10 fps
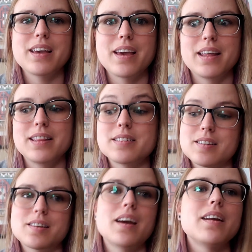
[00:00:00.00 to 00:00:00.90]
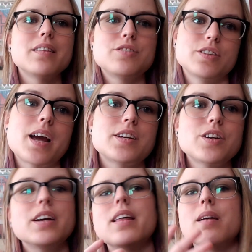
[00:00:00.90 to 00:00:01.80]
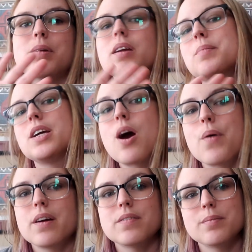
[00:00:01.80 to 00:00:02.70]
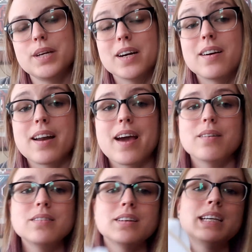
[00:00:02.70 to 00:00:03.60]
and this is kind of the trajectory that I'm going to be going from here on out.